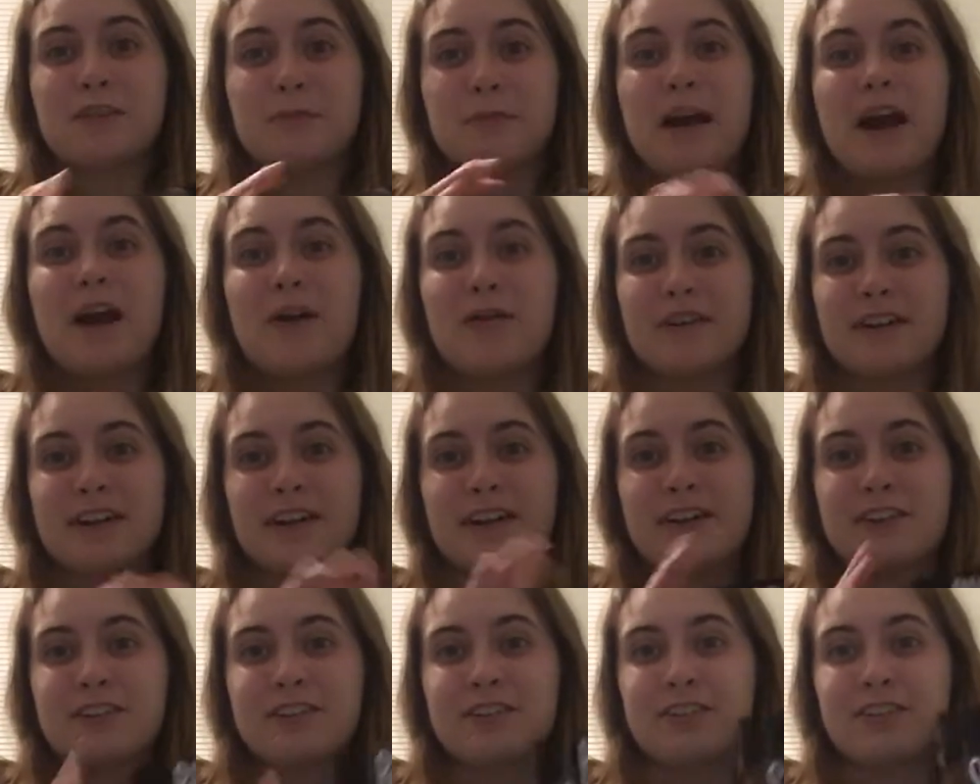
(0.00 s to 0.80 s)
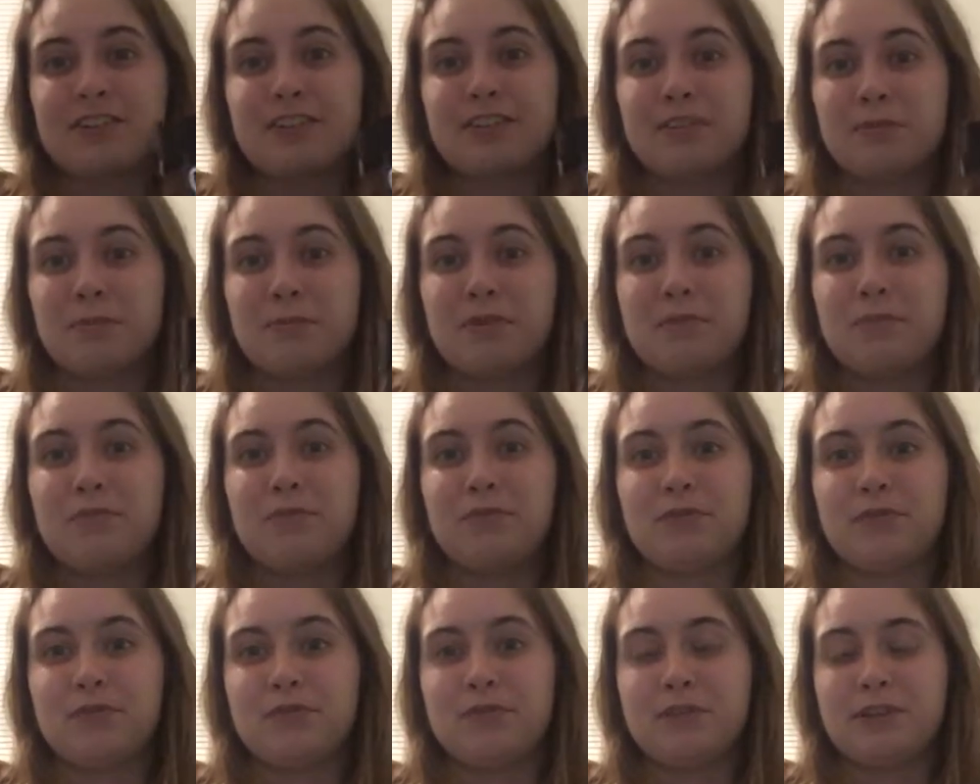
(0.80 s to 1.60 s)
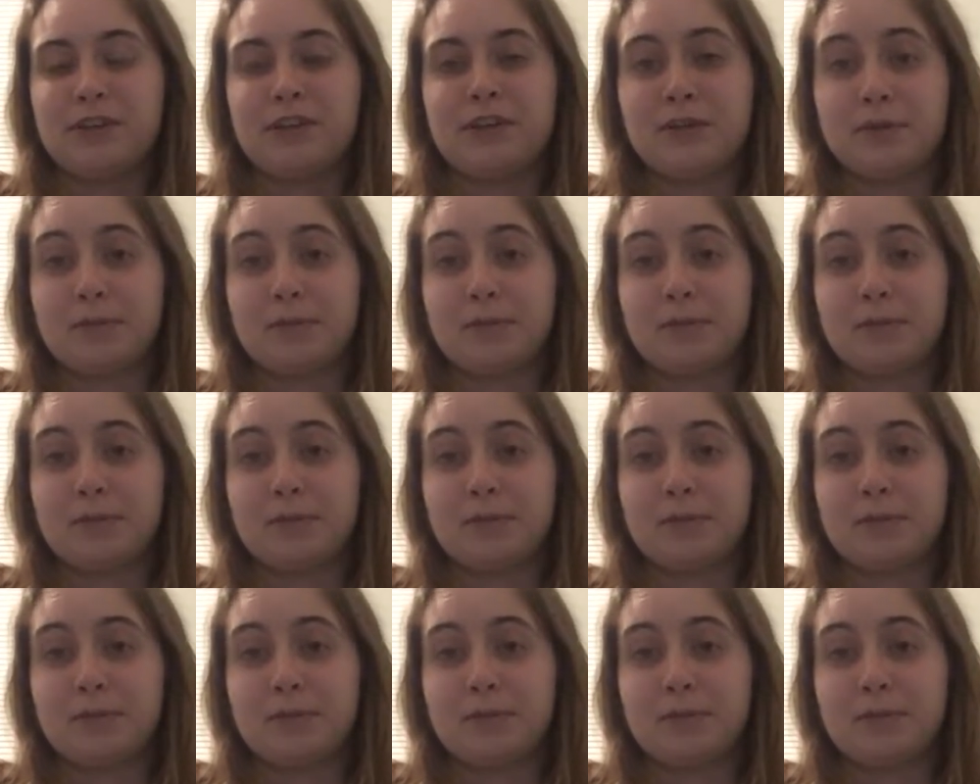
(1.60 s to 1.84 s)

the power characters. They're the people who, like,